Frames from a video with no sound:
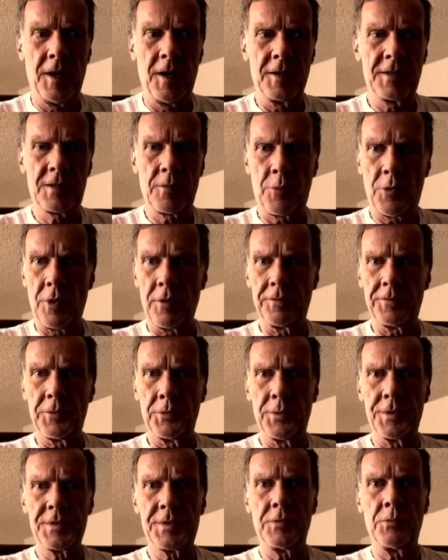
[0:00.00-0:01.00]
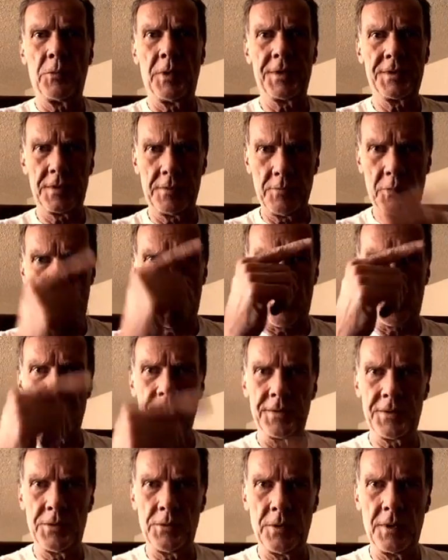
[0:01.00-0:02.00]
superfluous and what's
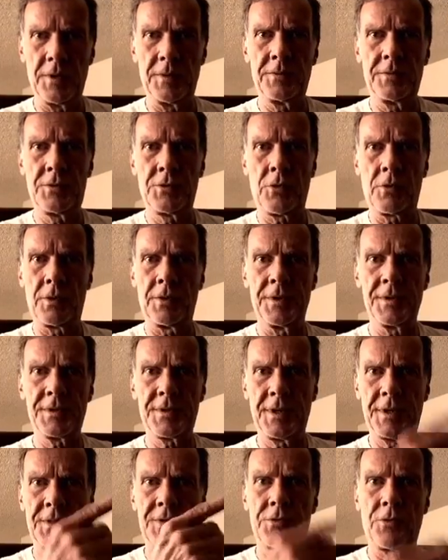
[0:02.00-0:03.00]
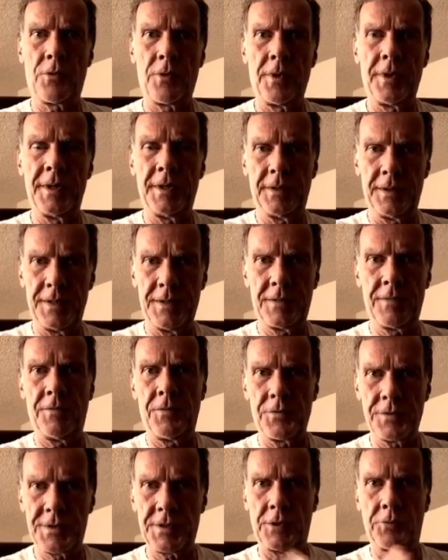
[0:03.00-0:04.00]
important to a journalistic story, at least if
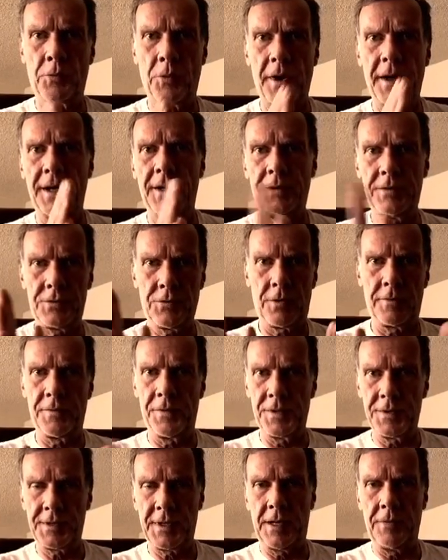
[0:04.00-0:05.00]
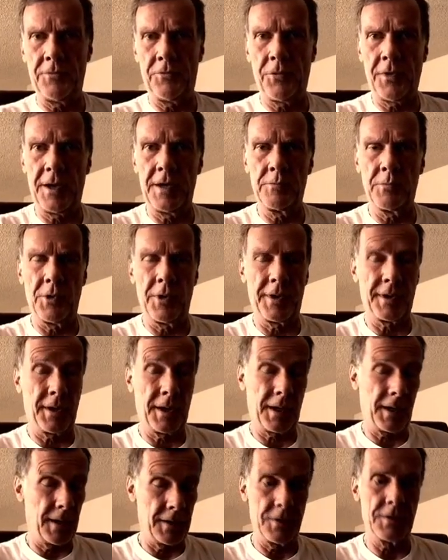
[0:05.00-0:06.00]
they're still writing sort of in the same framework. And
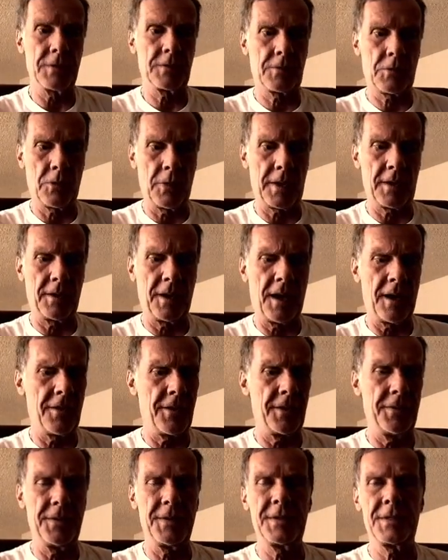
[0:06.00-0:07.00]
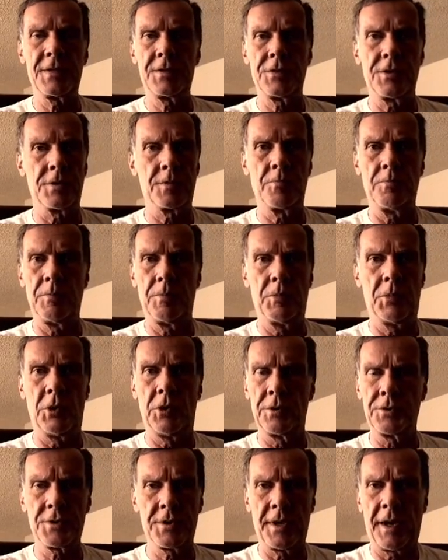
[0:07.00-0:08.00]
I kind of just quit. And I thought, this is just
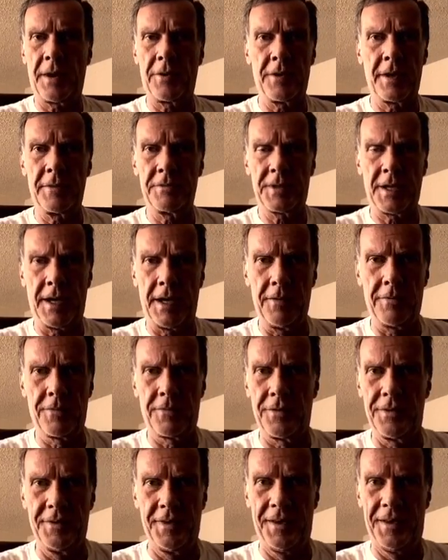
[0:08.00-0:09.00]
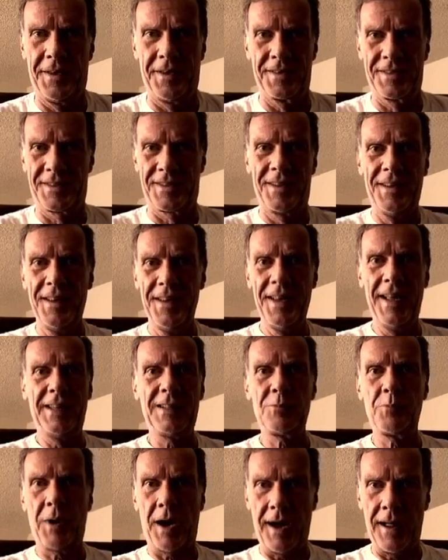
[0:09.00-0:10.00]
bullshit. I don't have time for this.
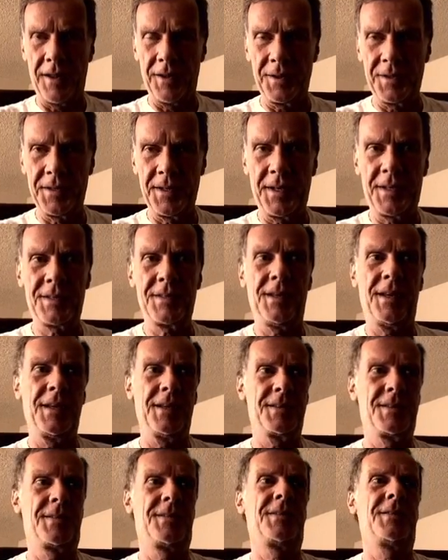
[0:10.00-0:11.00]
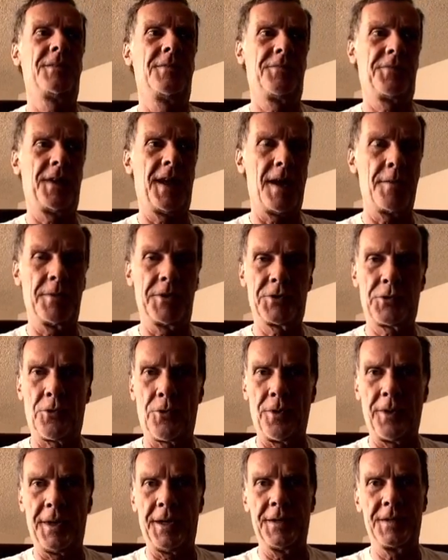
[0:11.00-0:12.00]
It's politics. It's
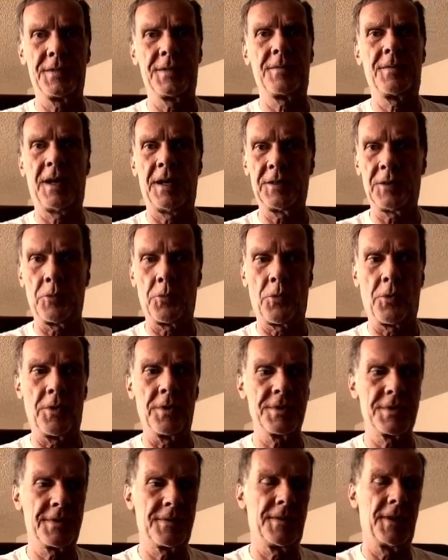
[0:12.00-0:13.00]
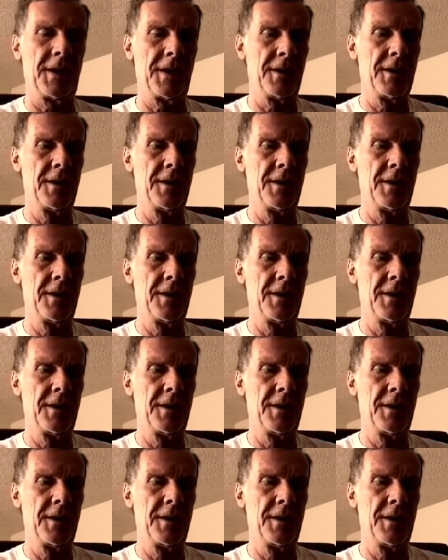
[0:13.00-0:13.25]
deflammatory. It's get the worst